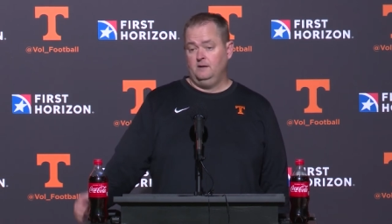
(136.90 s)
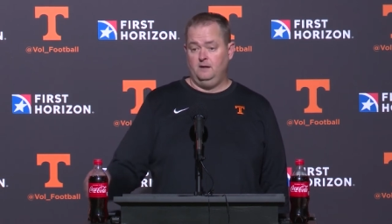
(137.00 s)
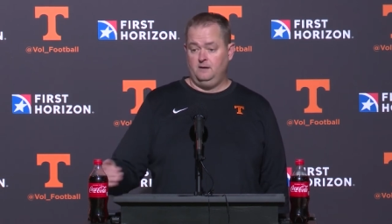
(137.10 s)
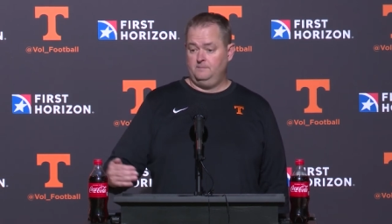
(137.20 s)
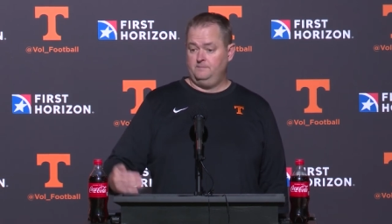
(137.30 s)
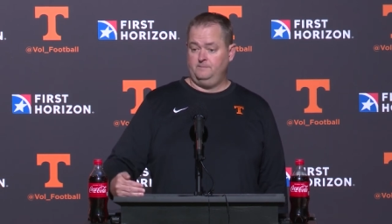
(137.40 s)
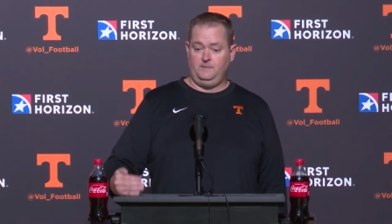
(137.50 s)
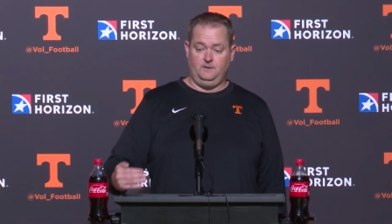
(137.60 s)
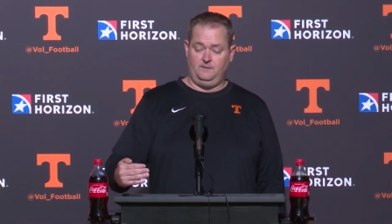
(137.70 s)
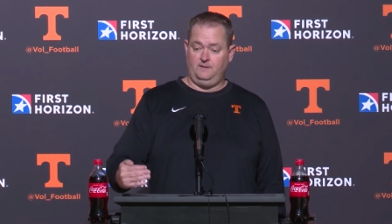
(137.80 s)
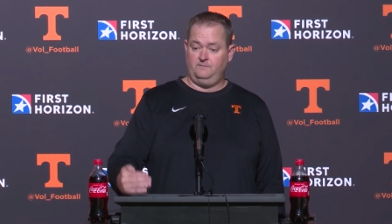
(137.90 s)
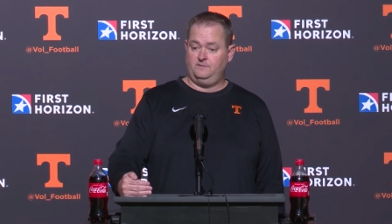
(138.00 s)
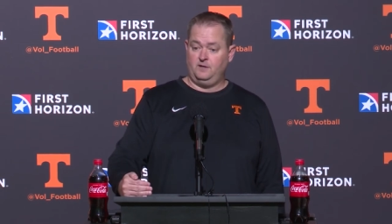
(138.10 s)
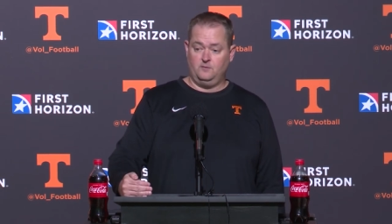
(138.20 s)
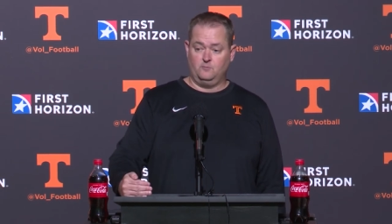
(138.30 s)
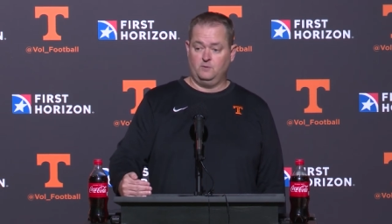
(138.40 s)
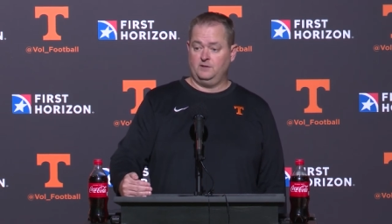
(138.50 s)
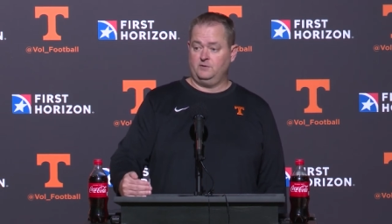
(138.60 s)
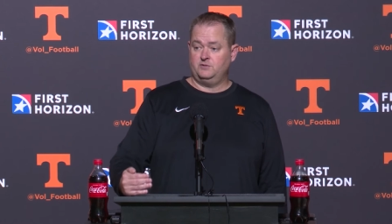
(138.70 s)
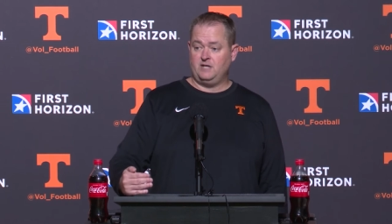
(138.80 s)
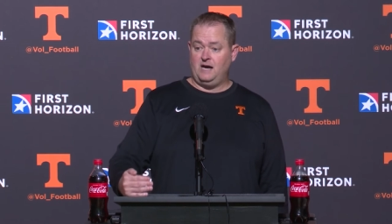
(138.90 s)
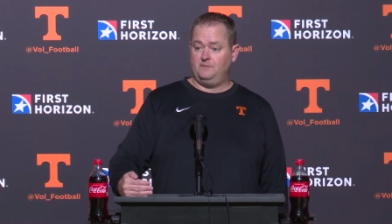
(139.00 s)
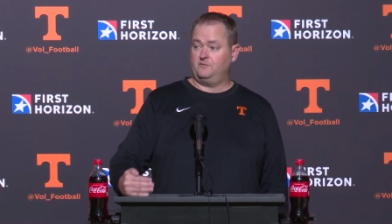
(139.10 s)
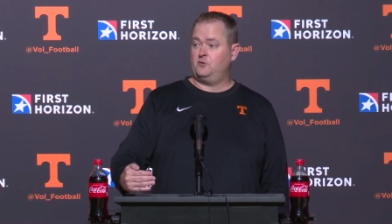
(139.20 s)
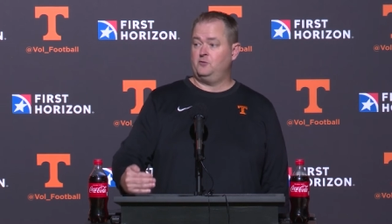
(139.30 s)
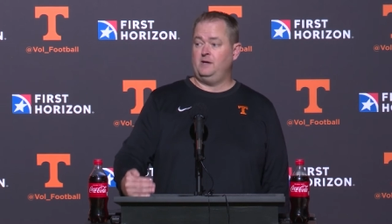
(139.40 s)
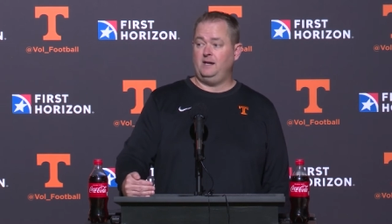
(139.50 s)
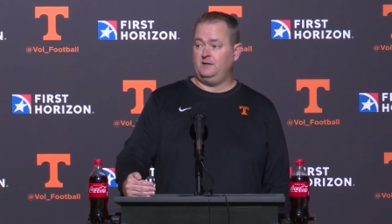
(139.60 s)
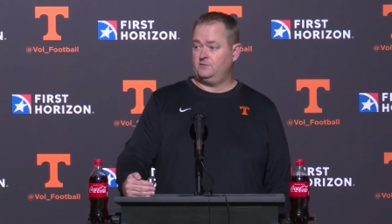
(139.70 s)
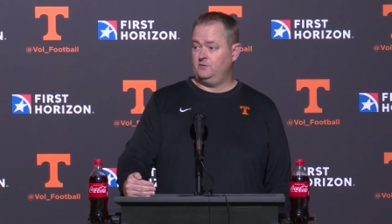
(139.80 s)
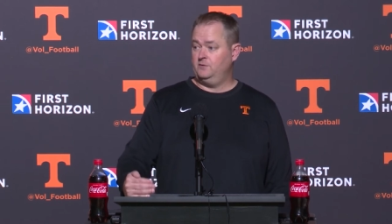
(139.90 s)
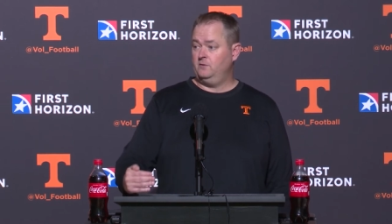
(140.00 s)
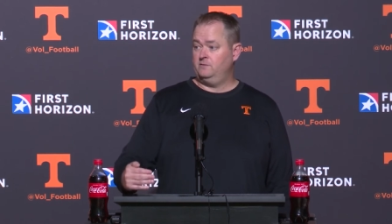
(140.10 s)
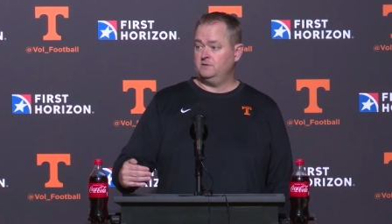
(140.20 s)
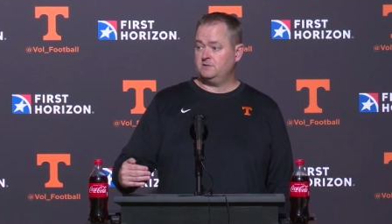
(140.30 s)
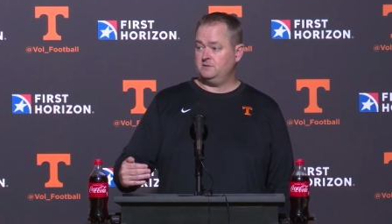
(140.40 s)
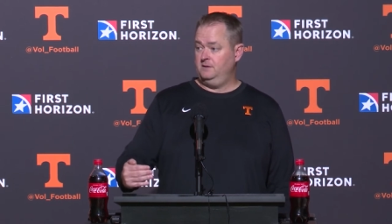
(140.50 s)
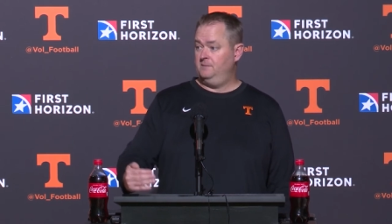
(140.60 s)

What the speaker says: They've done a really good job of creating turnovers,